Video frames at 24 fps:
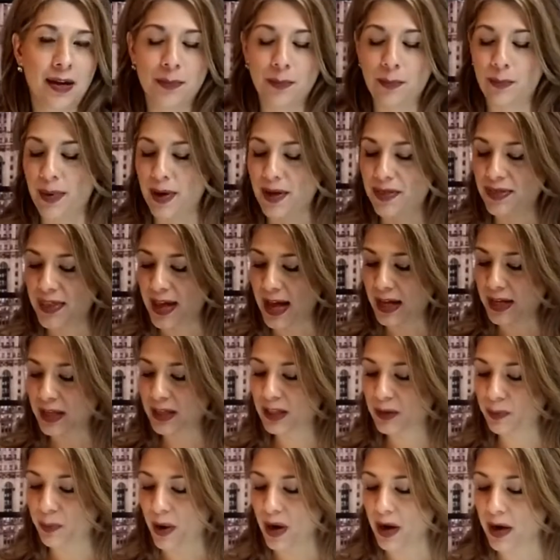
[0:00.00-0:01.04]
But that
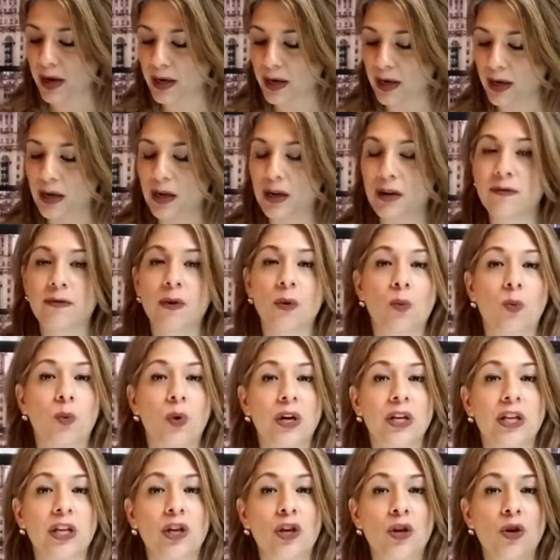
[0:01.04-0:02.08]
is part of
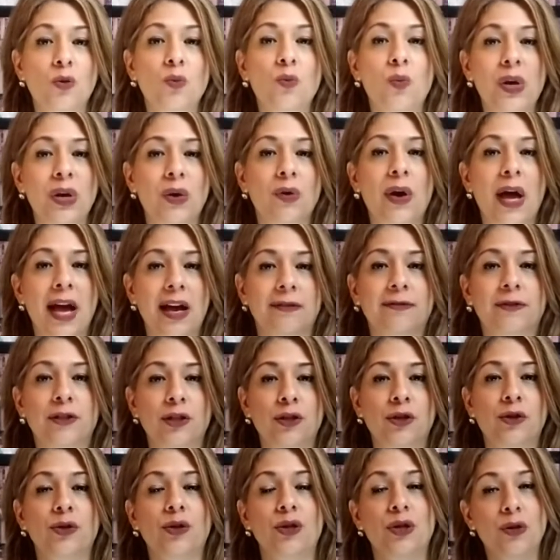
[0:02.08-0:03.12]
what you will have to
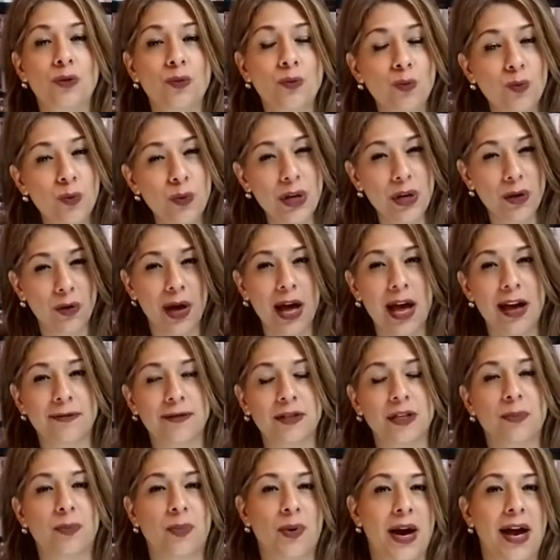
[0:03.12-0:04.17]
do. You will have
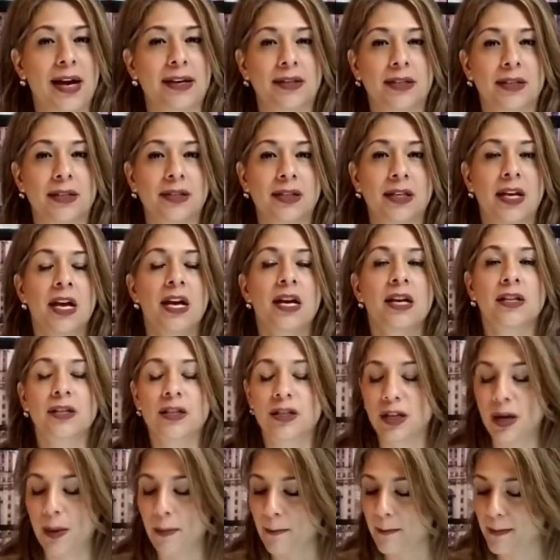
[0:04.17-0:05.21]
to practice
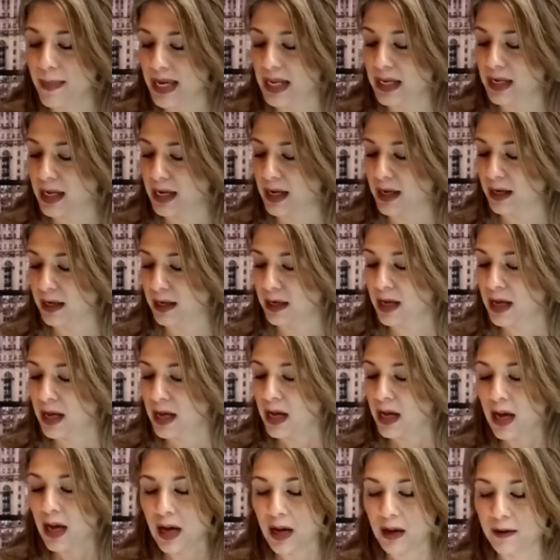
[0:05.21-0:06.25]
dominion
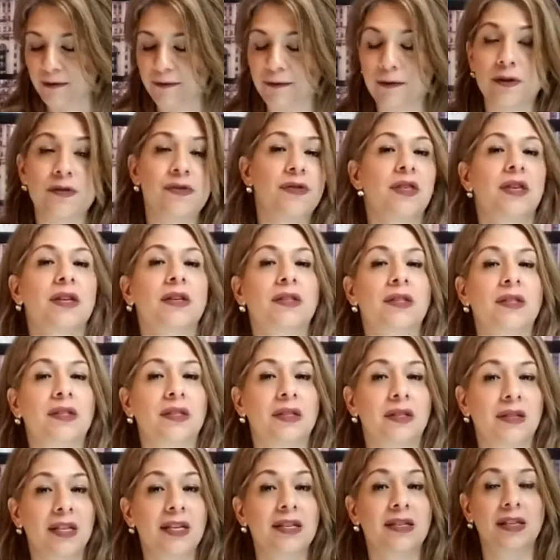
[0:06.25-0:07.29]
for
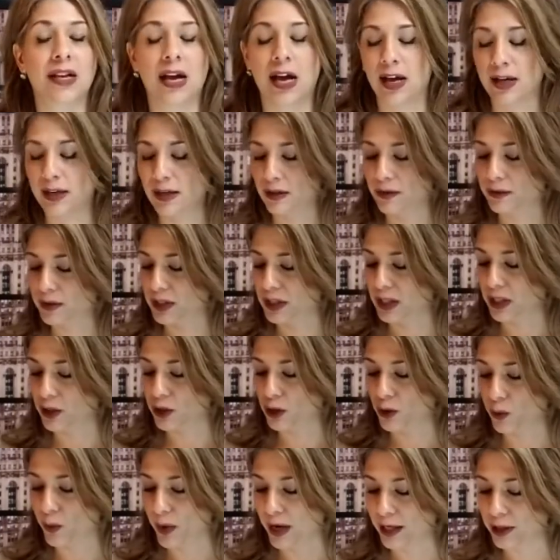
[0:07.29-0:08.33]
this kind of
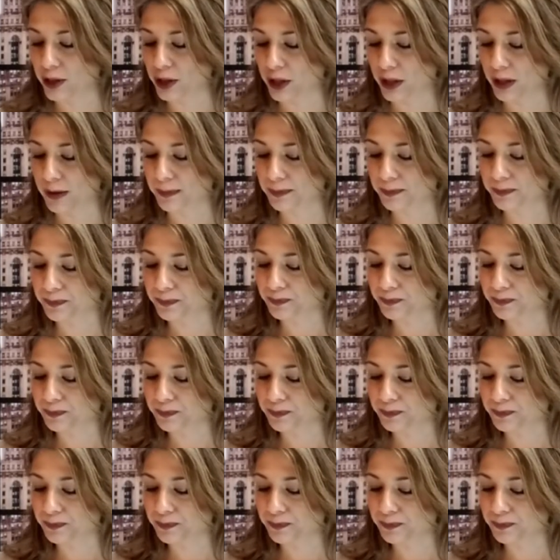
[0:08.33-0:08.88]
situation.